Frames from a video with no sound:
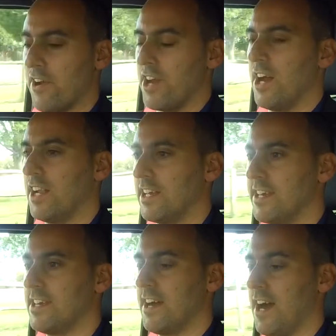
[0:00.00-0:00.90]

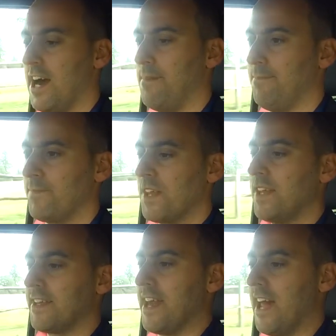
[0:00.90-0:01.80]
early.
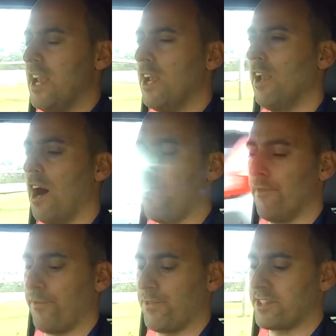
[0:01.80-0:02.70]
Yeah,
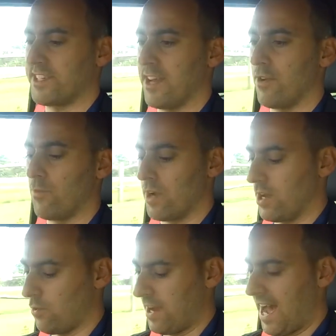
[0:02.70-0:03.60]
love the steering
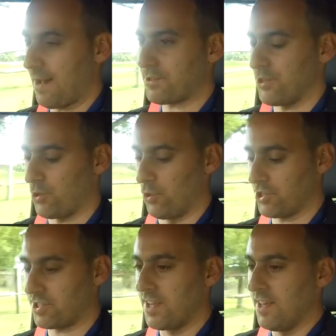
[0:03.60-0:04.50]
wheel, absolutely
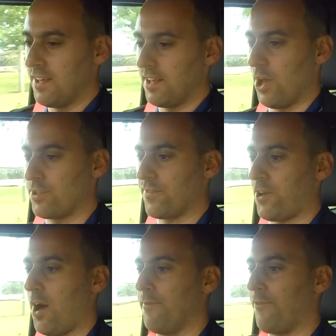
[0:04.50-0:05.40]
gorgeous. Loads of
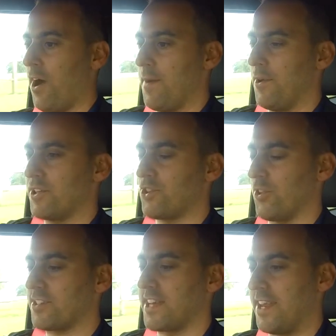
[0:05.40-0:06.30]
carbon fibre. It's got
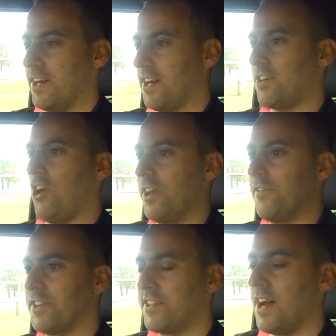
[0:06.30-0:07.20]
the centre kind
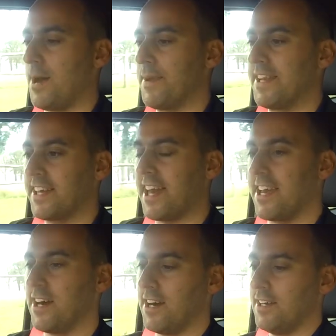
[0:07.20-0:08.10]
of
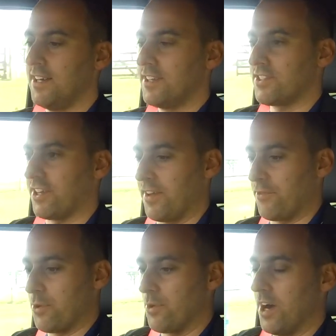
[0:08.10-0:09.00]
indicator to give
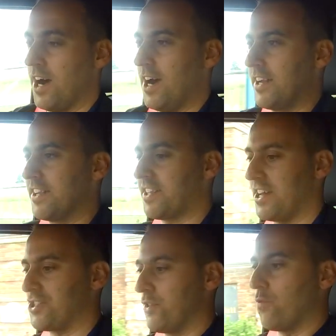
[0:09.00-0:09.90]
you an
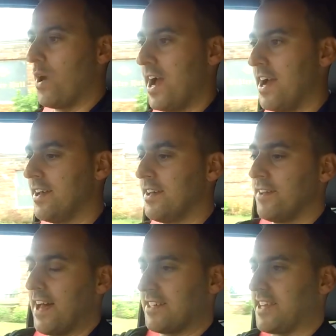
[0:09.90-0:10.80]
indication of where
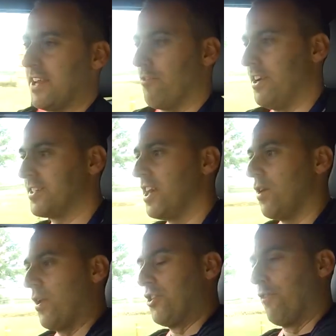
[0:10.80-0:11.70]
that centre is.
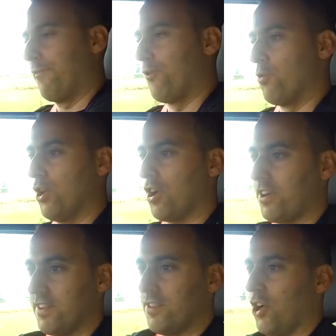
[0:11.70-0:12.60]
When you're on full lock
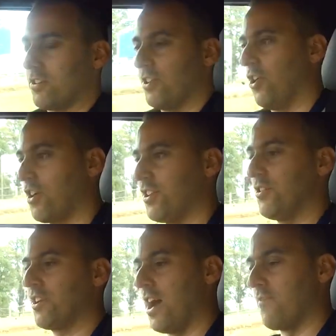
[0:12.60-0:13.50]
and lock to lock and
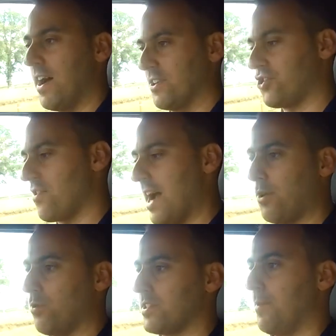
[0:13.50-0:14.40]
you're going around track
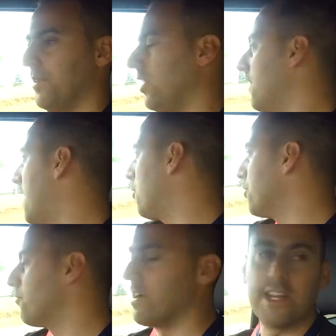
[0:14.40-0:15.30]
or something like that, or
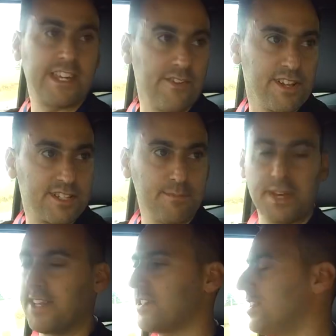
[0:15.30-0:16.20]
you're really giving it some beans